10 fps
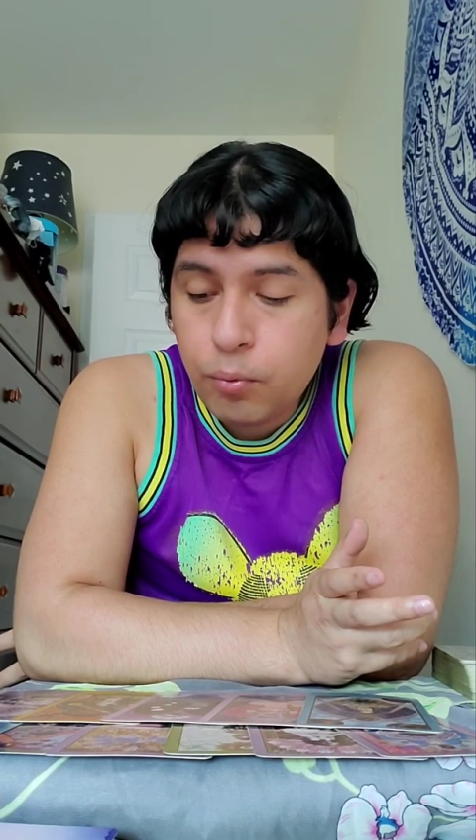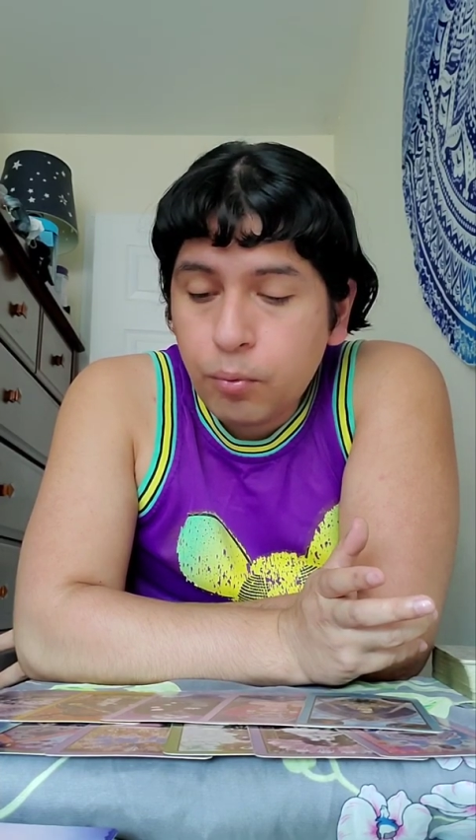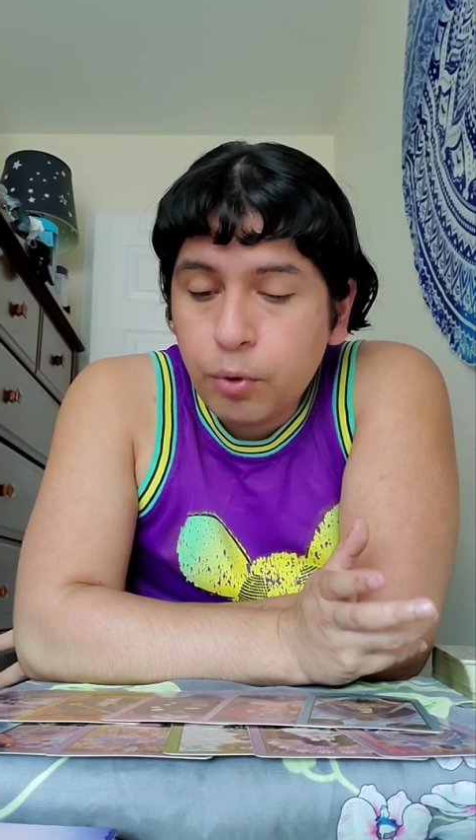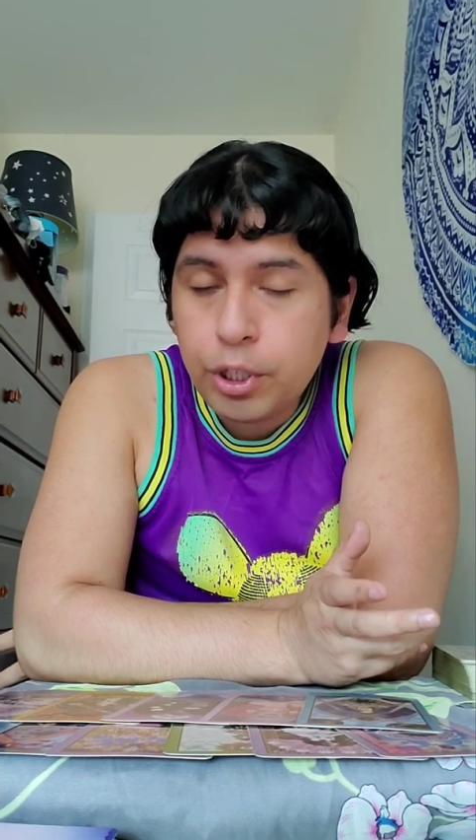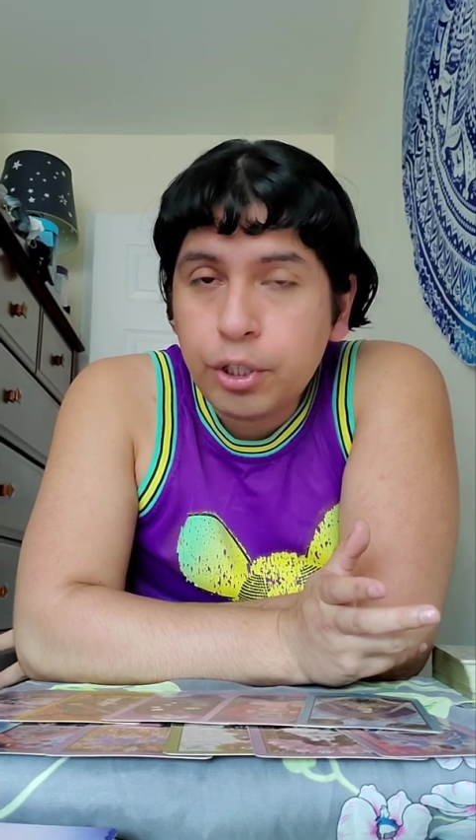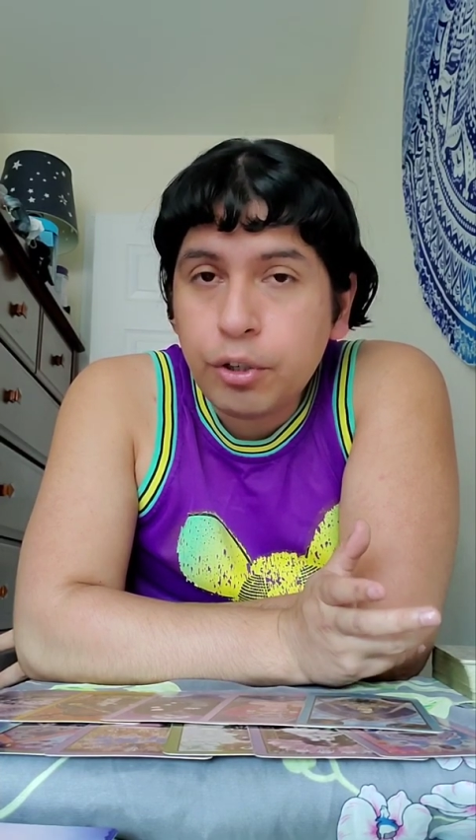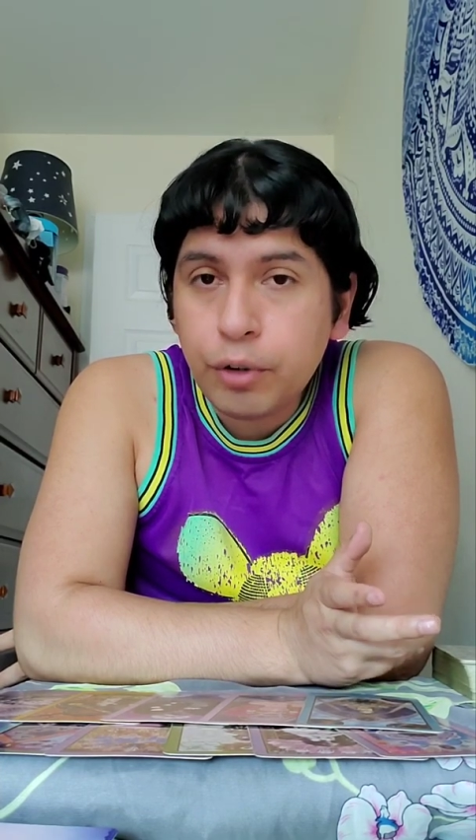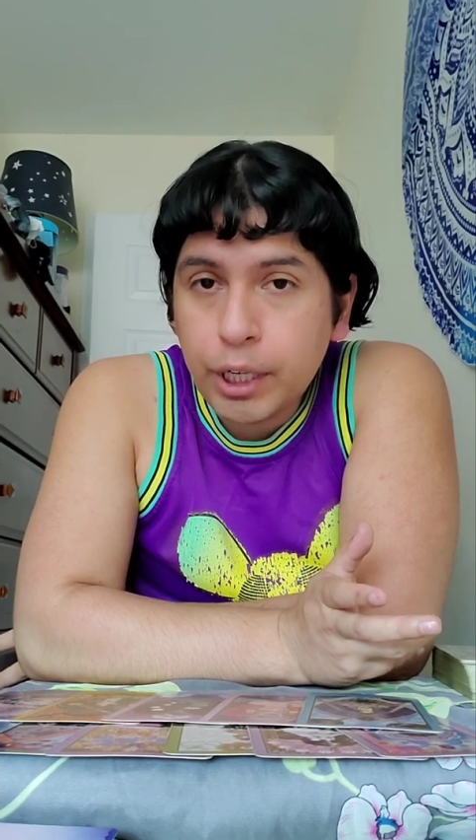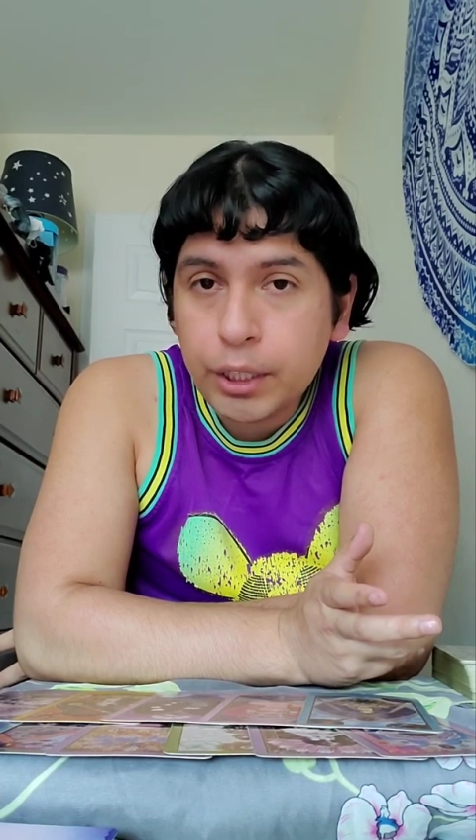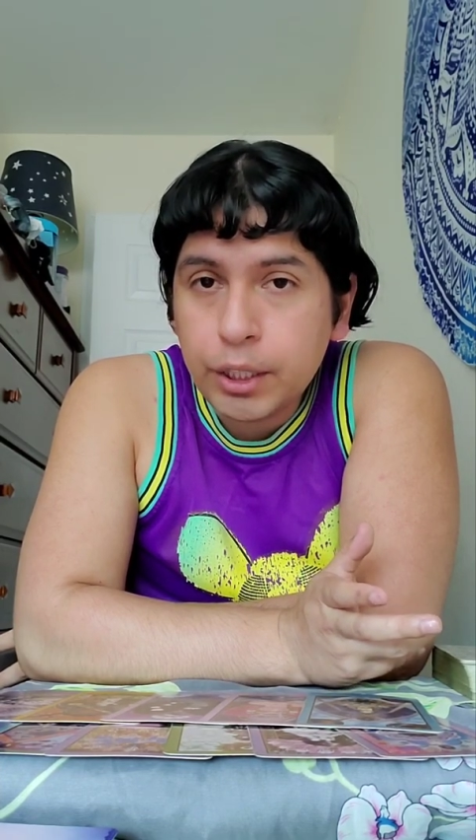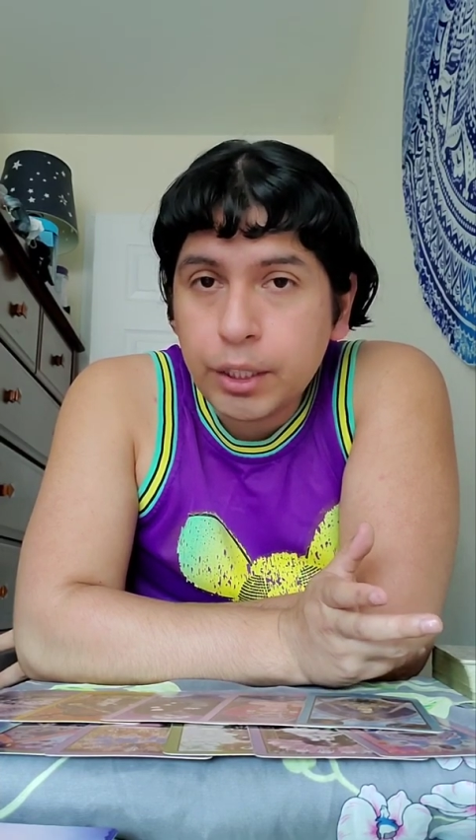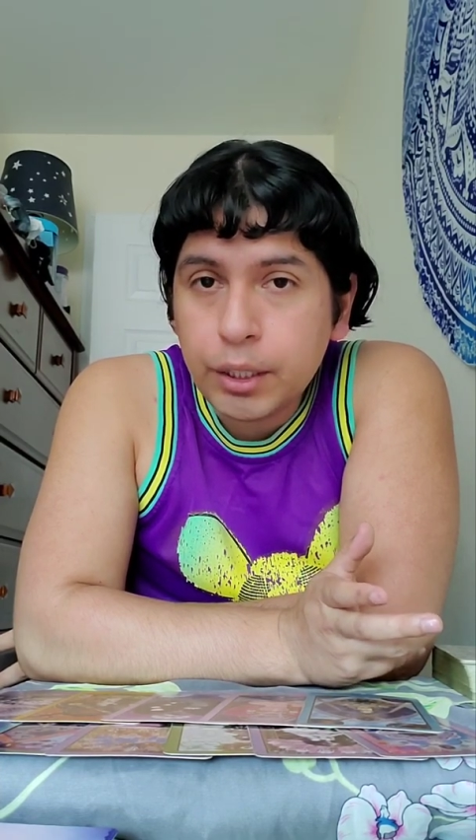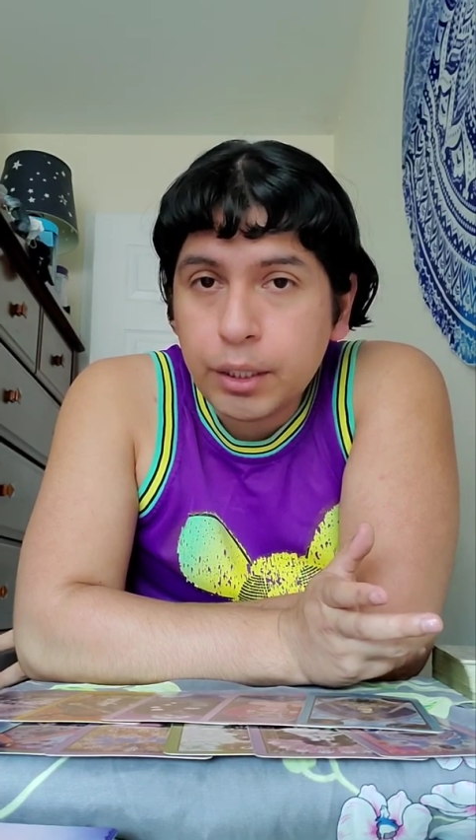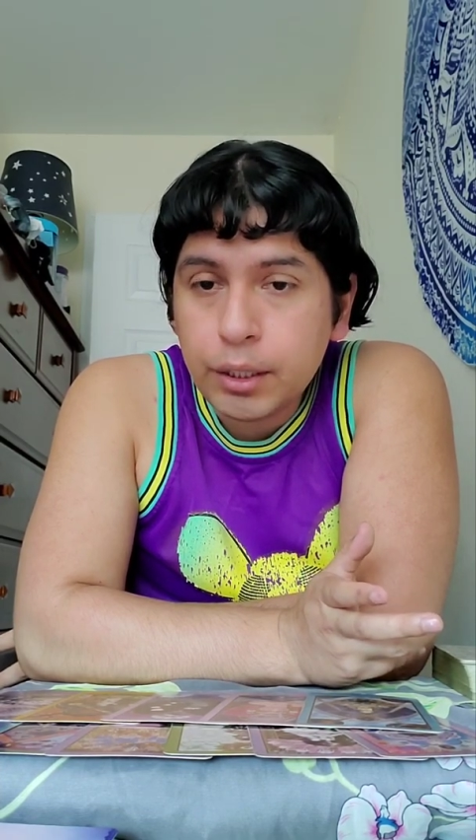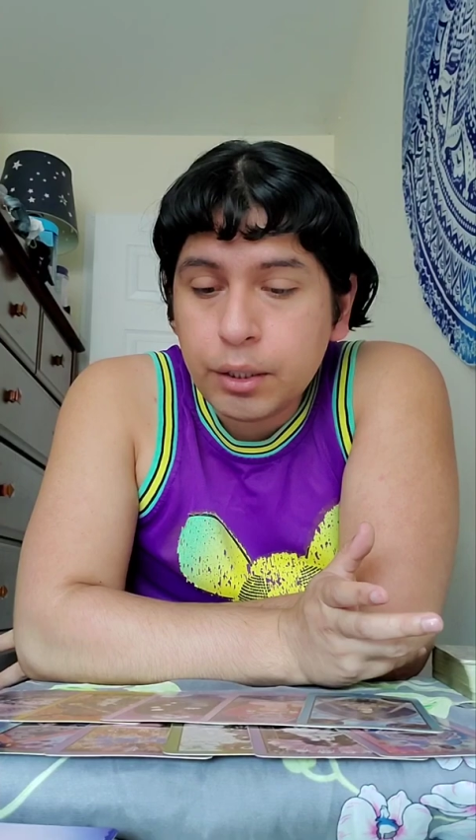which
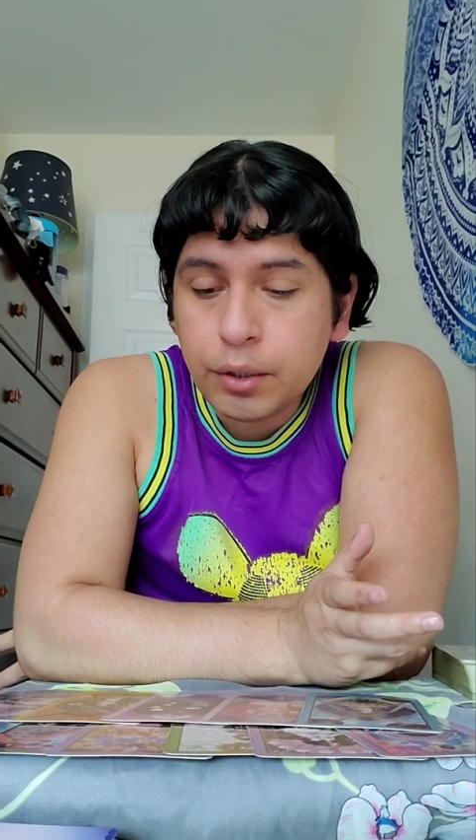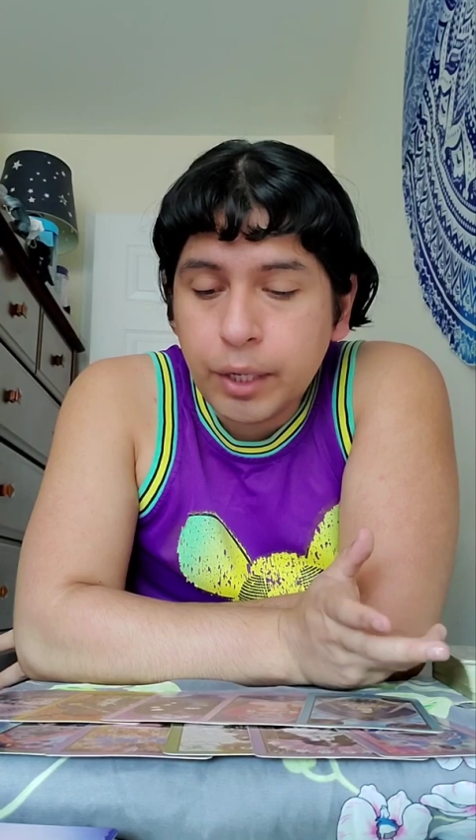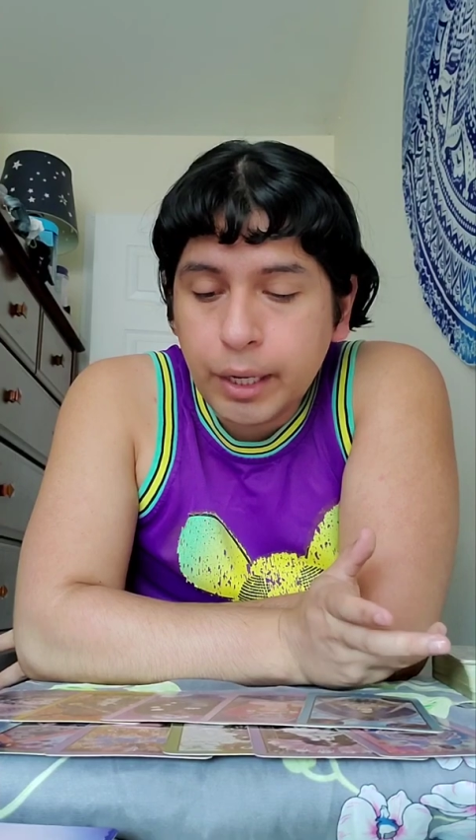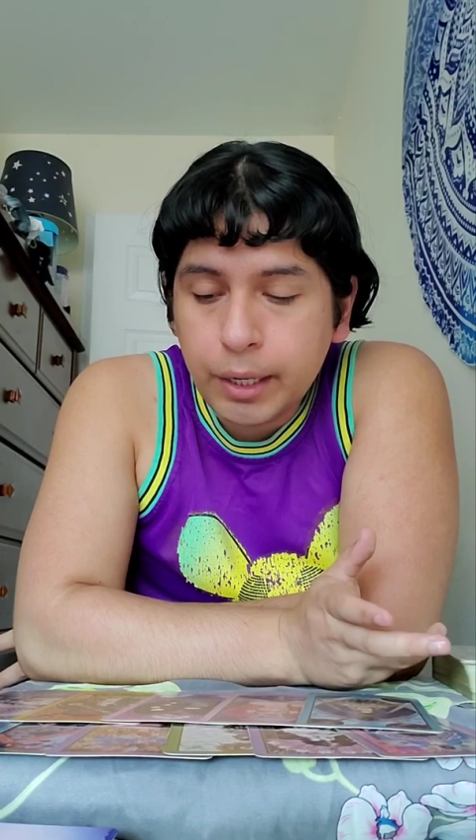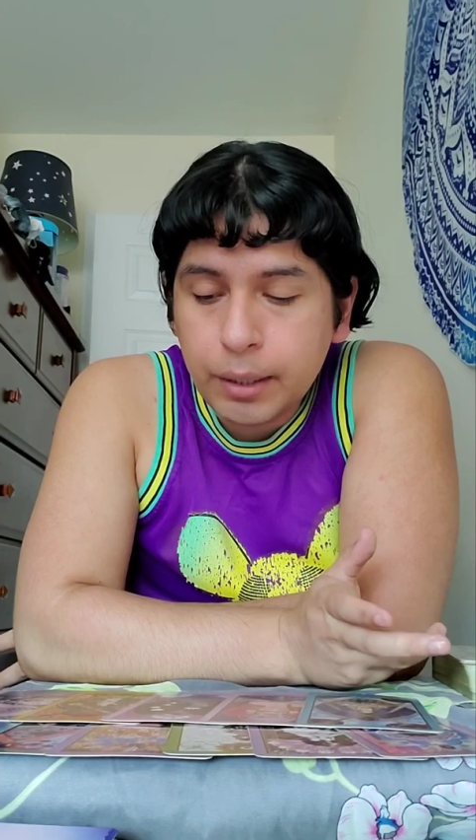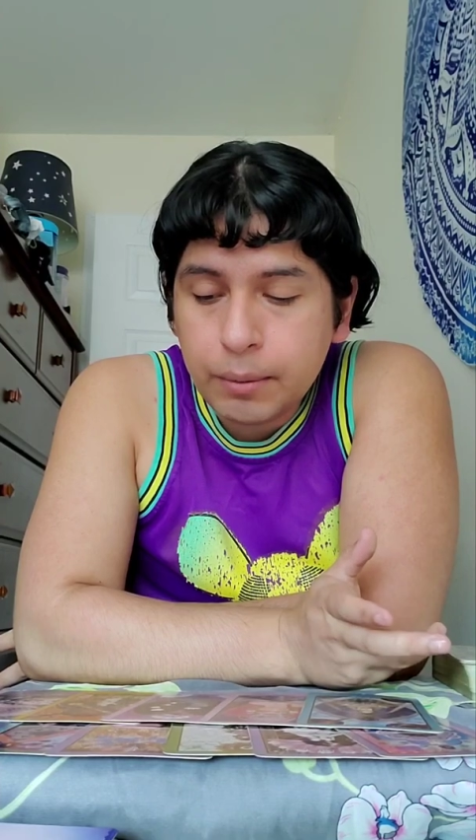direction to take.